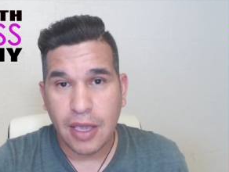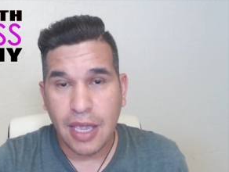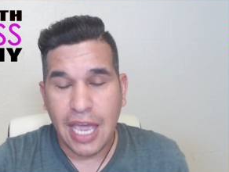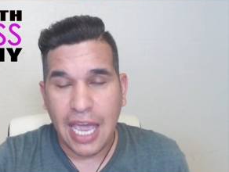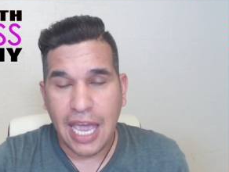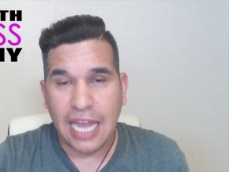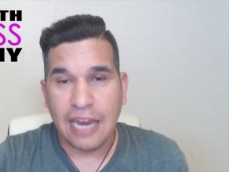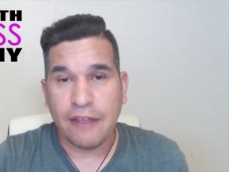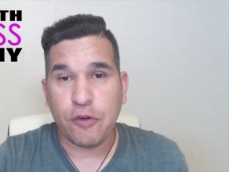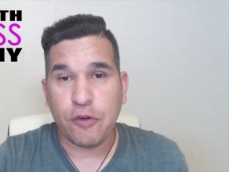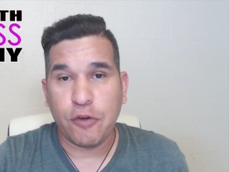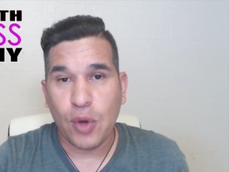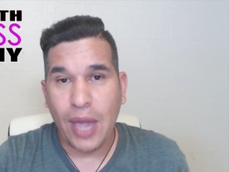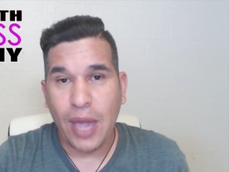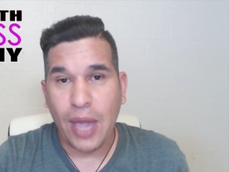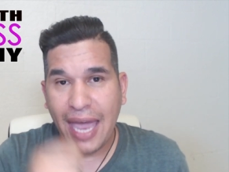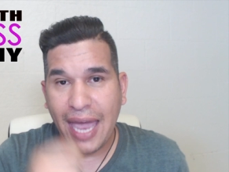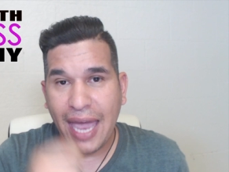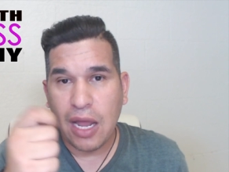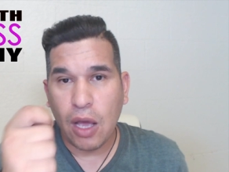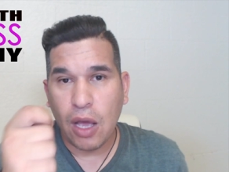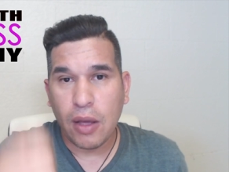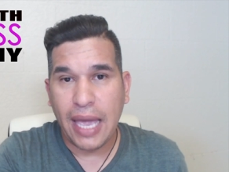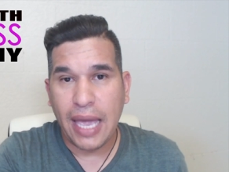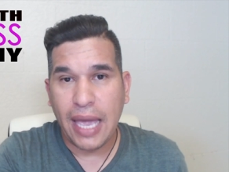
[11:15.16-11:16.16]
And if you
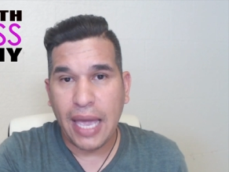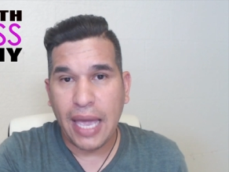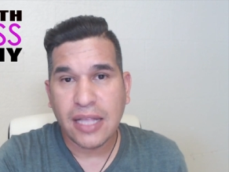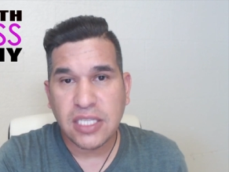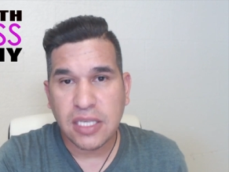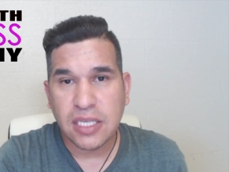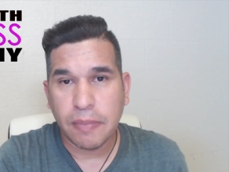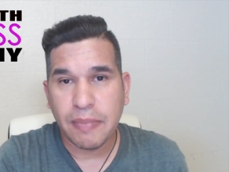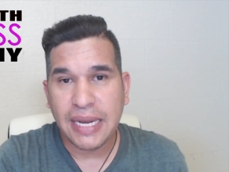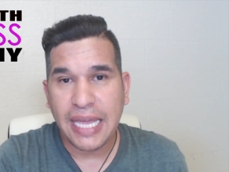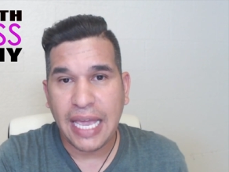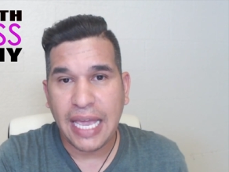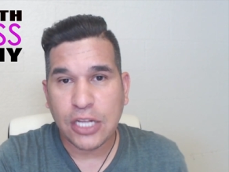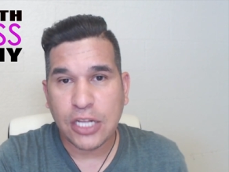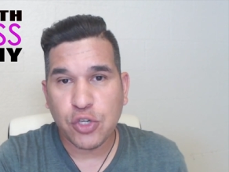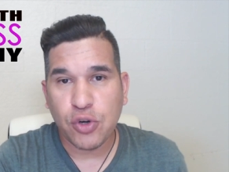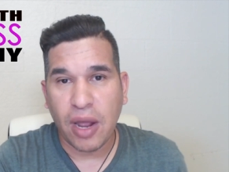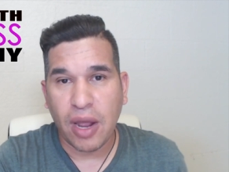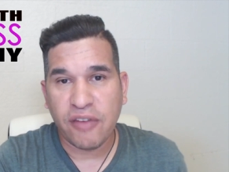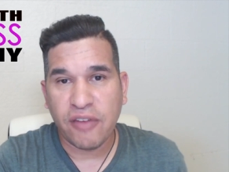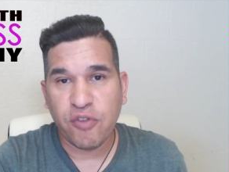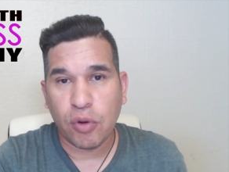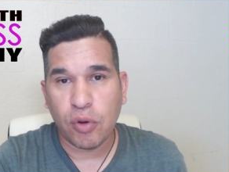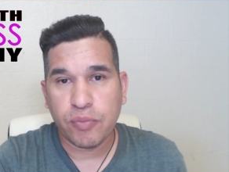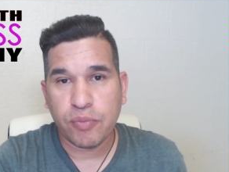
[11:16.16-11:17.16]
hand somebody a
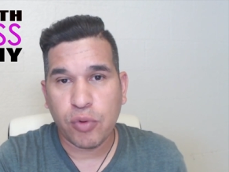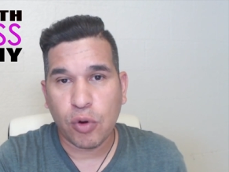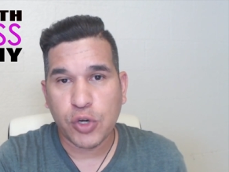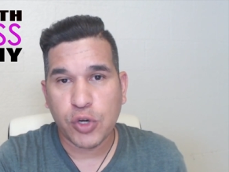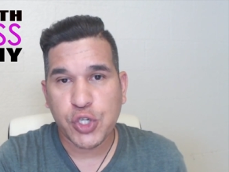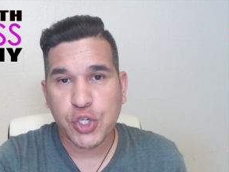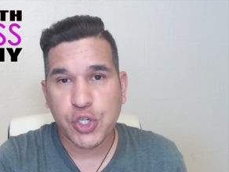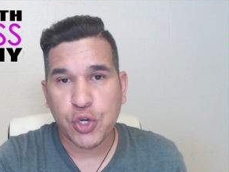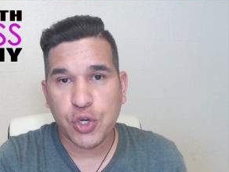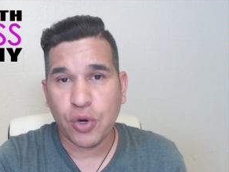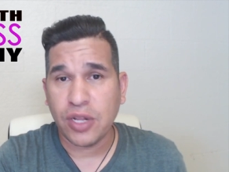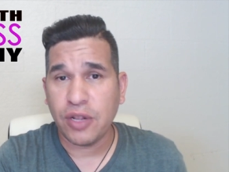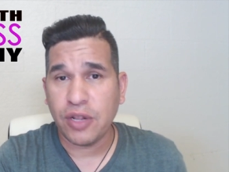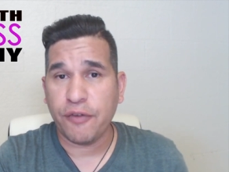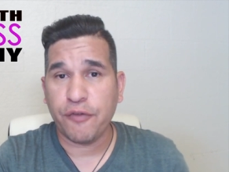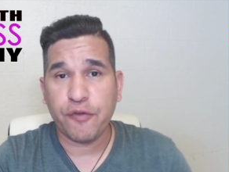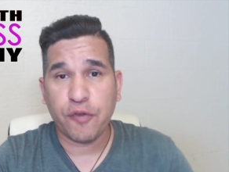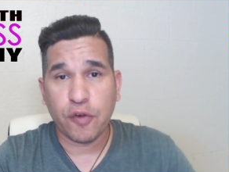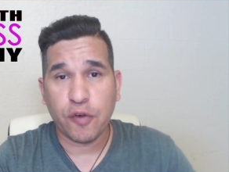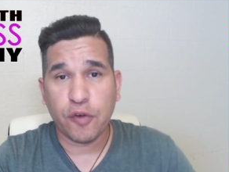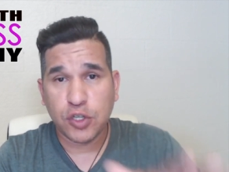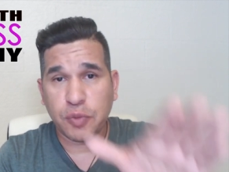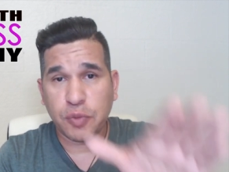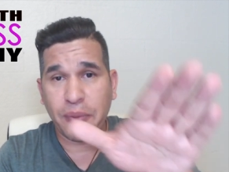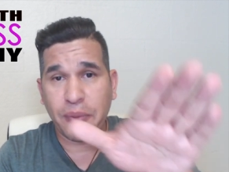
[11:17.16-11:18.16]
trifold brochure and the
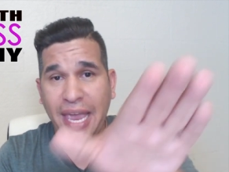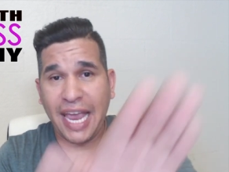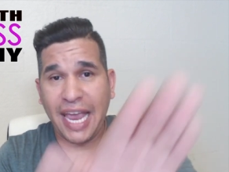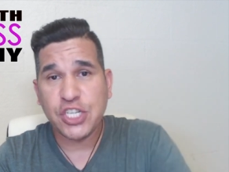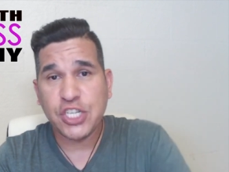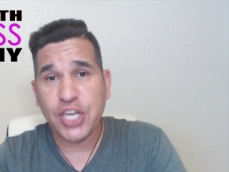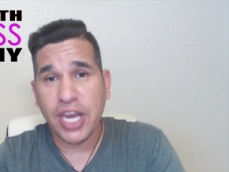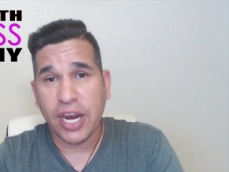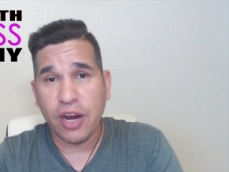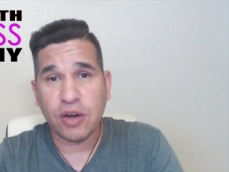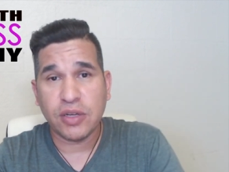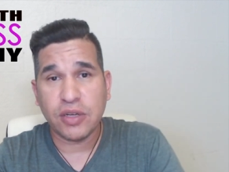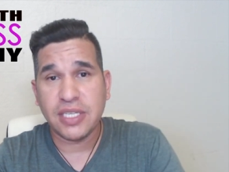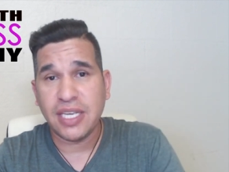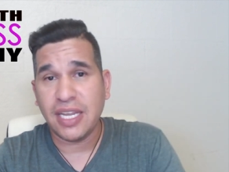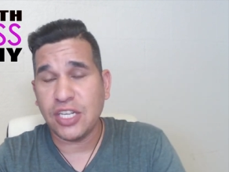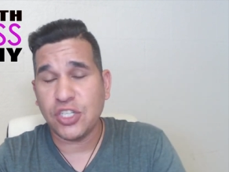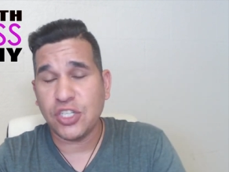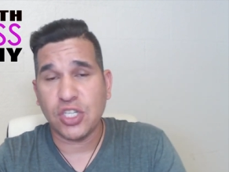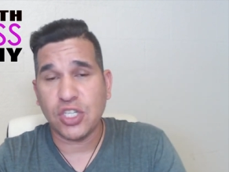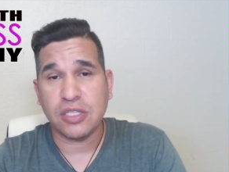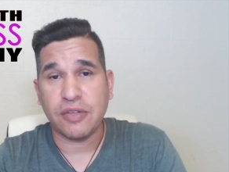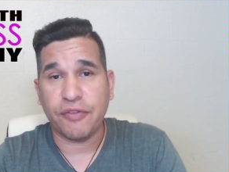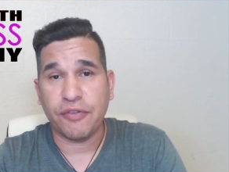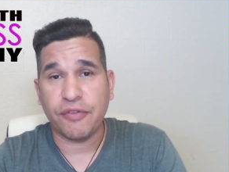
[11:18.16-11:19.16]
first page guaranteed
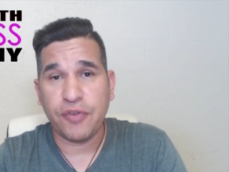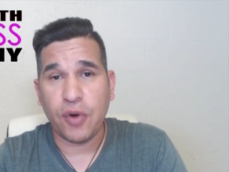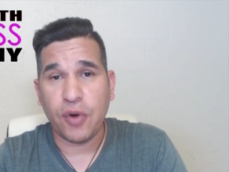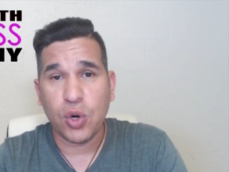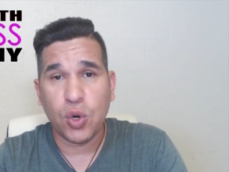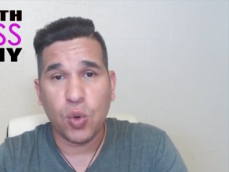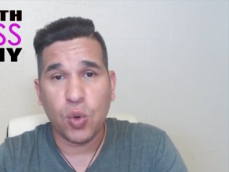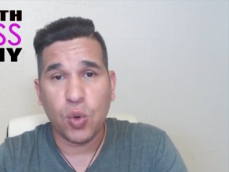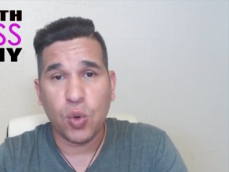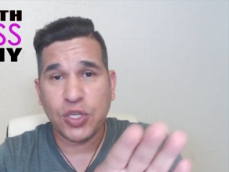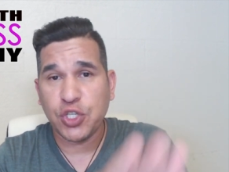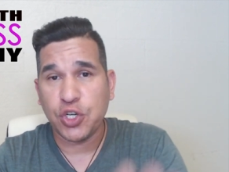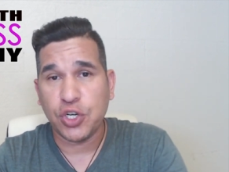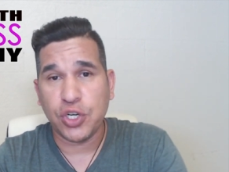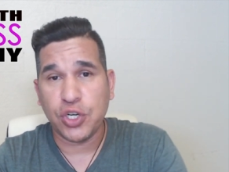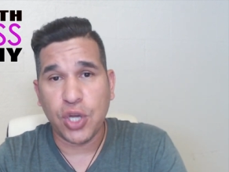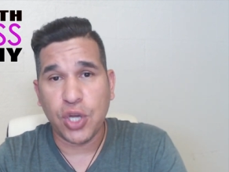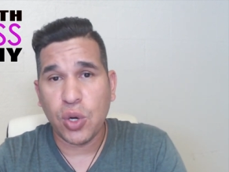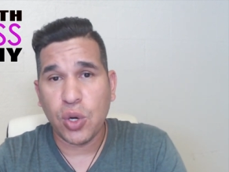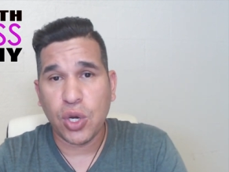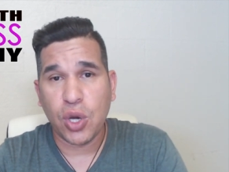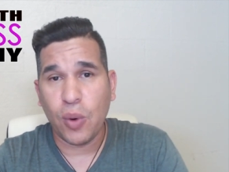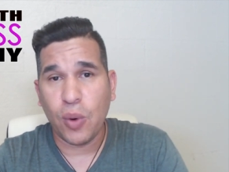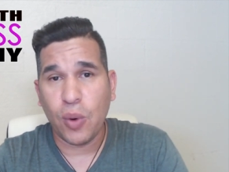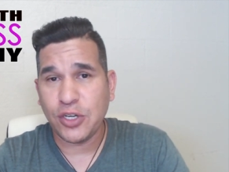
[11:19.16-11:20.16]
is just a photo with your
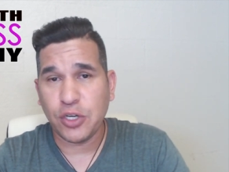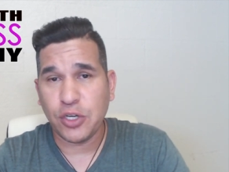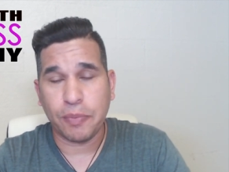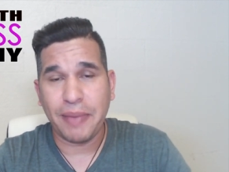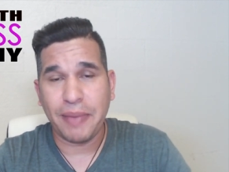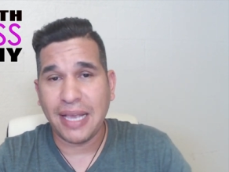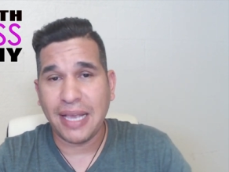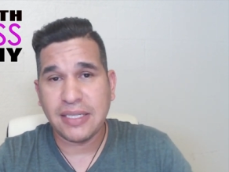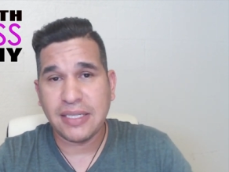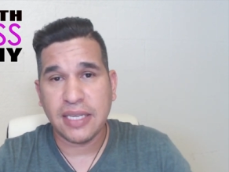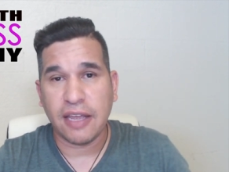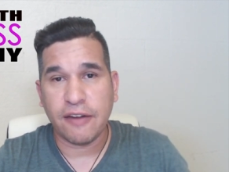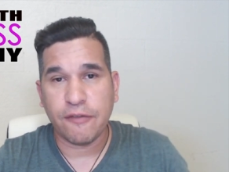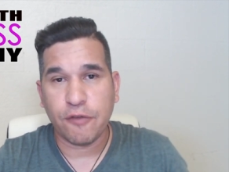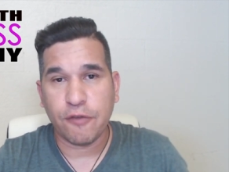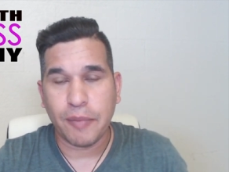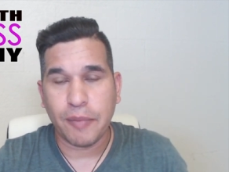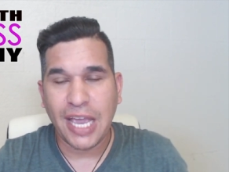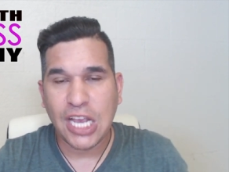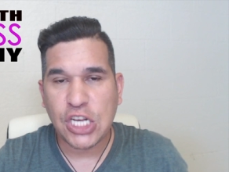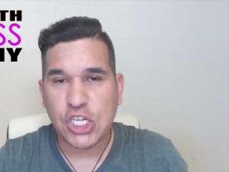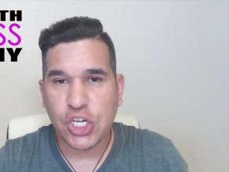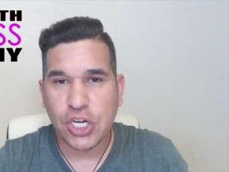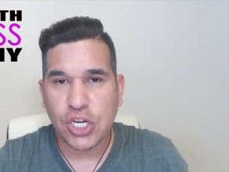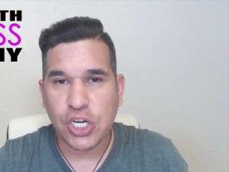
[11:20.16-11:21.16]
logo and your basic
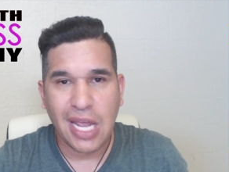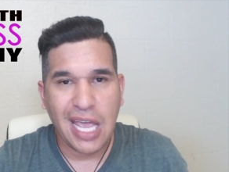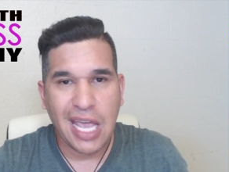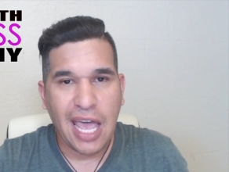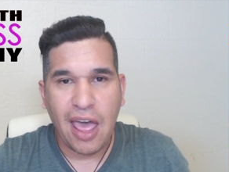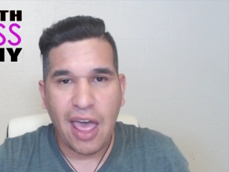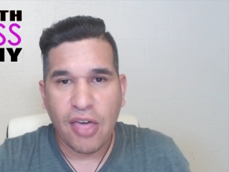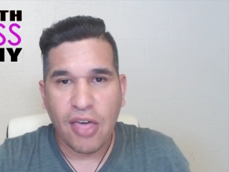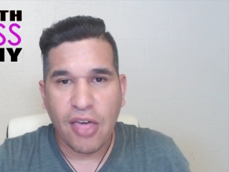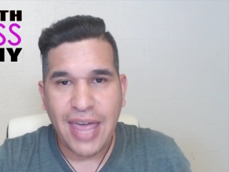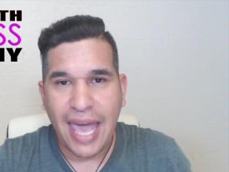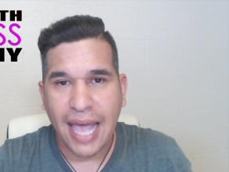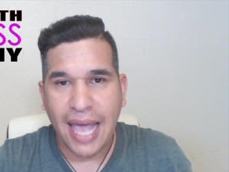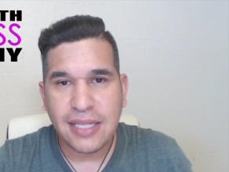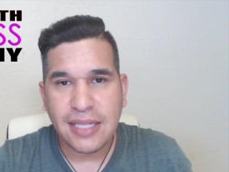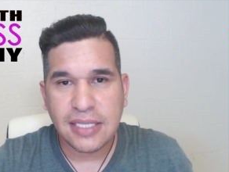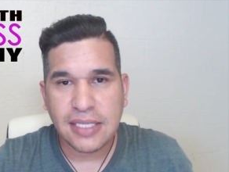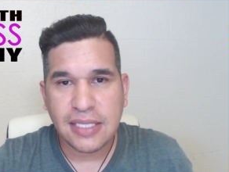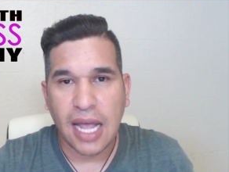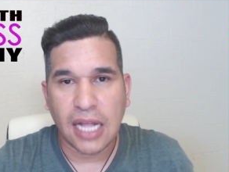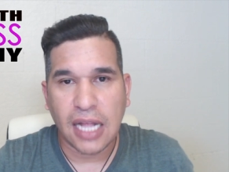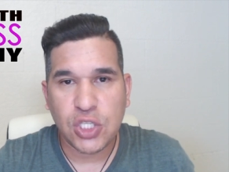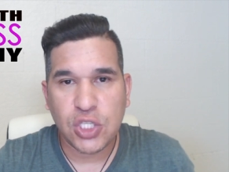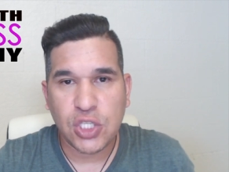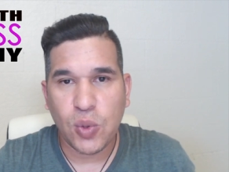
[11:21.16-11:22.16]
information, that's
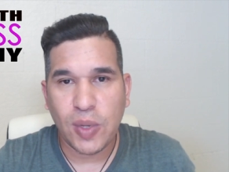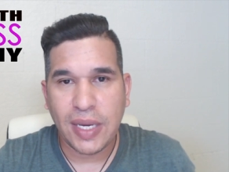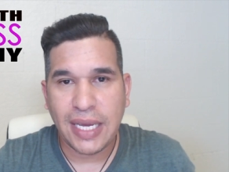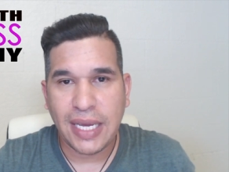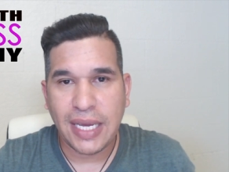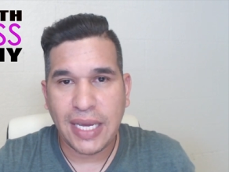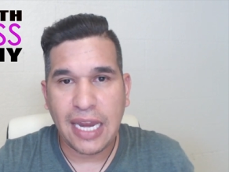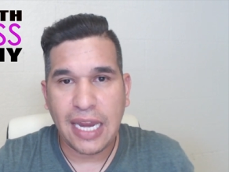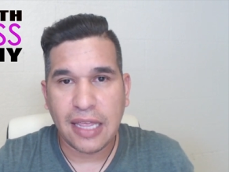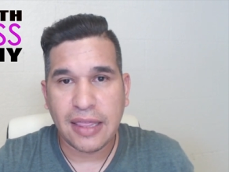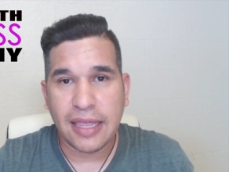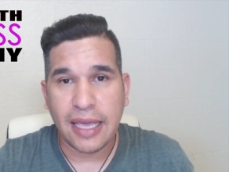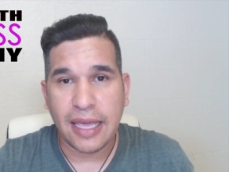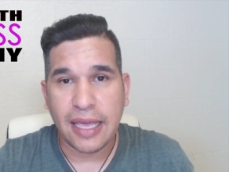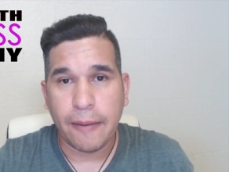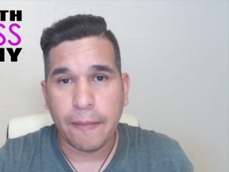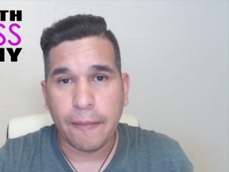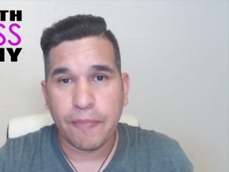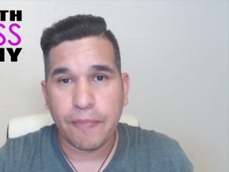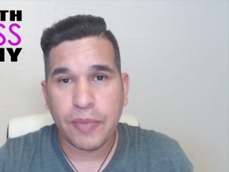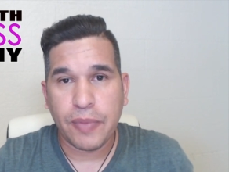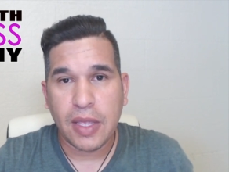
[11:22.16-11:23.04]
not doing anything.